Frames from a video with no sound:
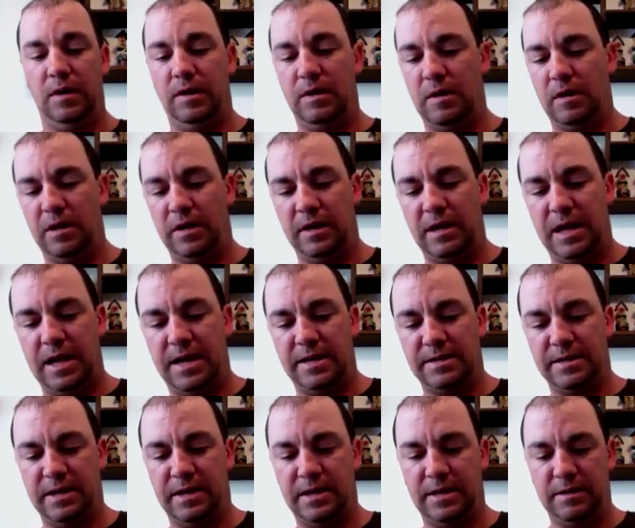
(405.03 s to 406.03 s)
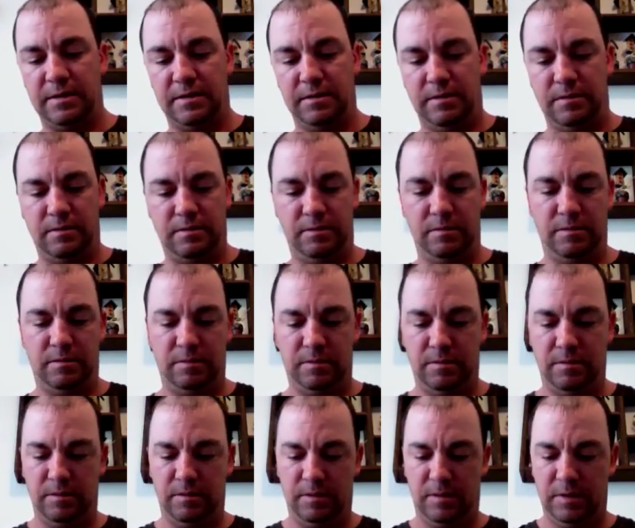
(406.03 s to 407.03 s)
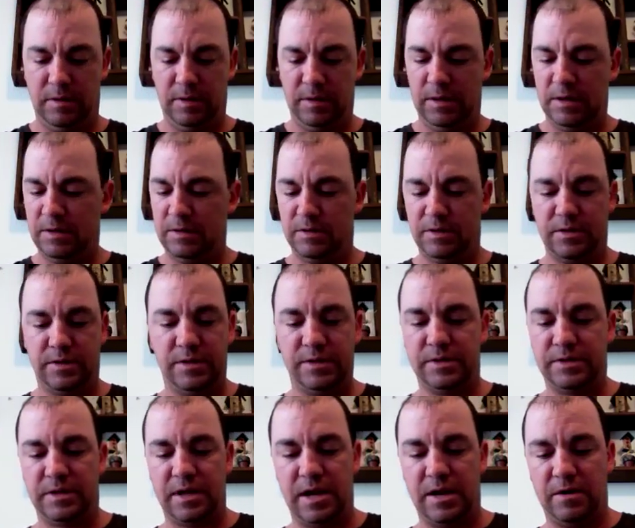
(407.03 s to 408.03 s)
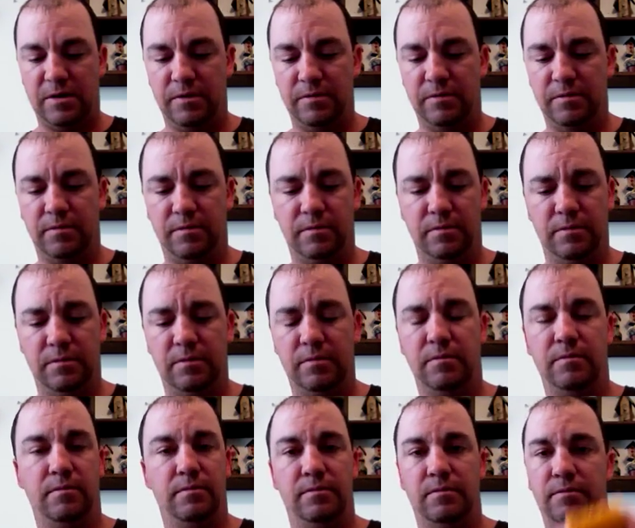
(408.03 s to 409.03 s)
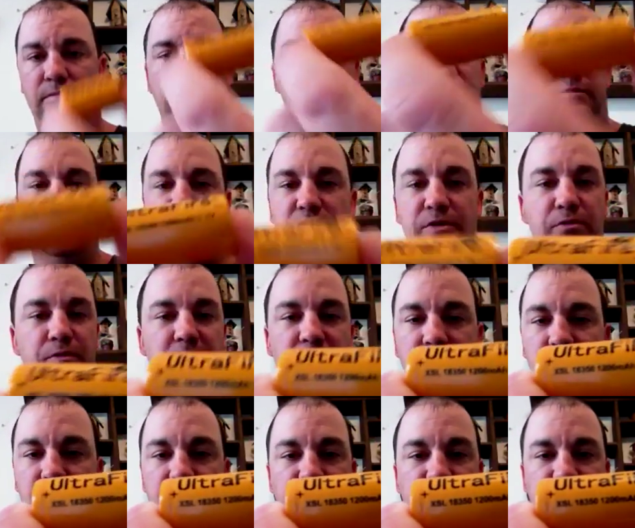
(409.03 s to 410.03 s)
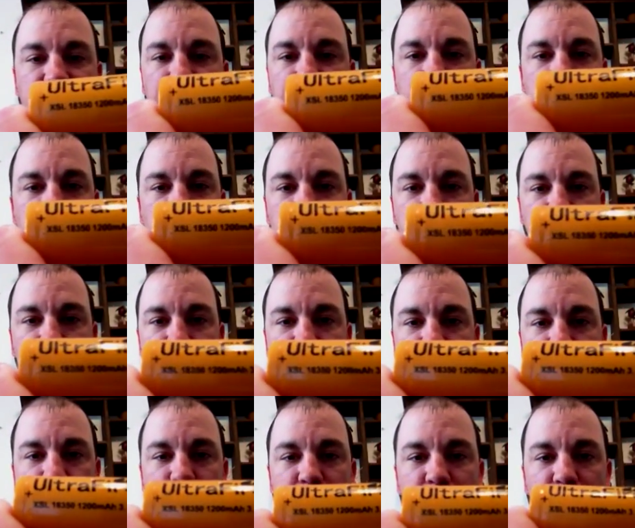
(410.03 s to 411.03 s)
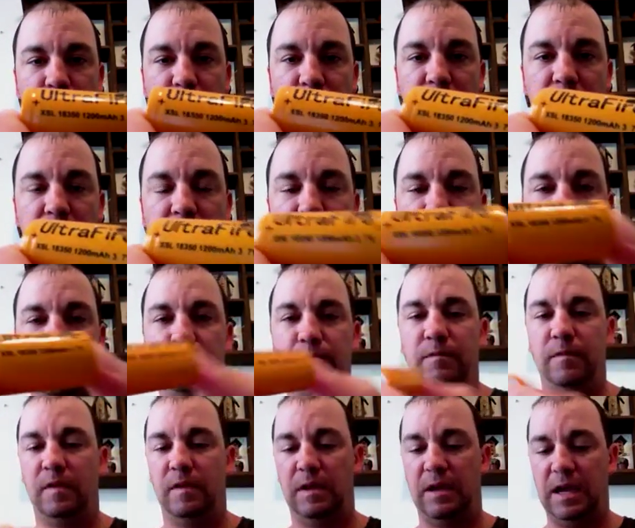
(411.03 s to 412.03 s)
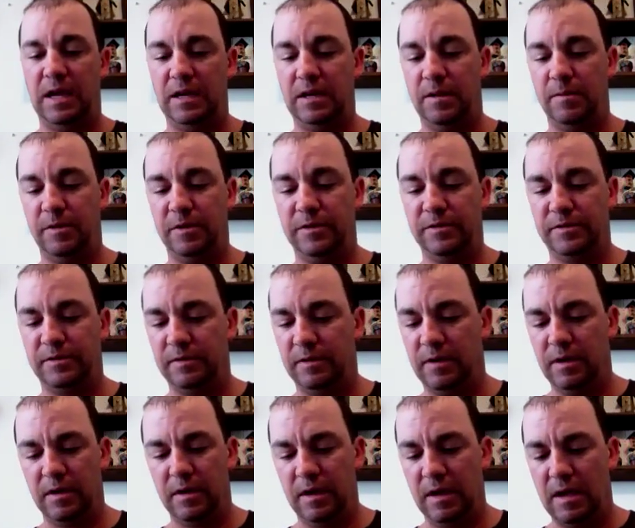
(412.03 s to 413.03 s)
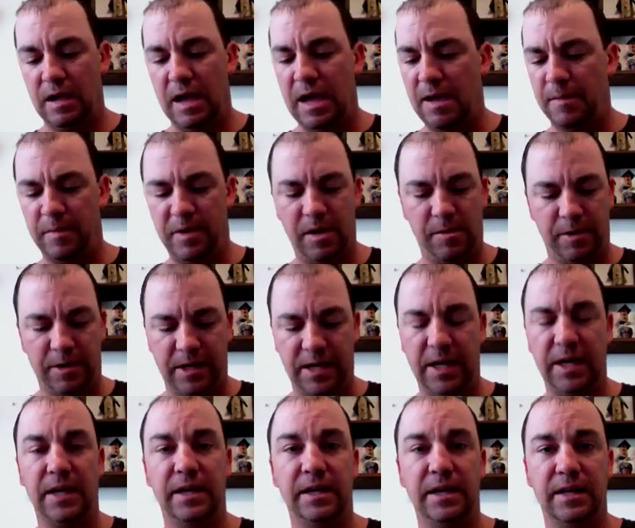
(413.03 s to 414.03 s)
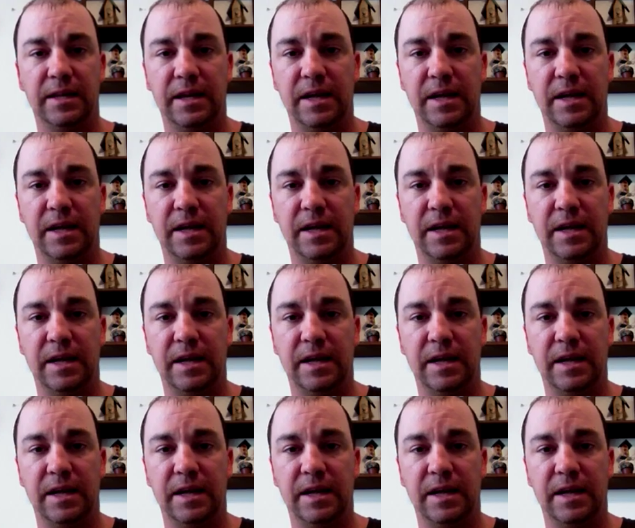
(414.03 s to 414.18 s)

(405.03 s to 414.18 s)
All it has in it, it's just a standard, just a regular 18350. My AWs, I haven't been able to get any yet.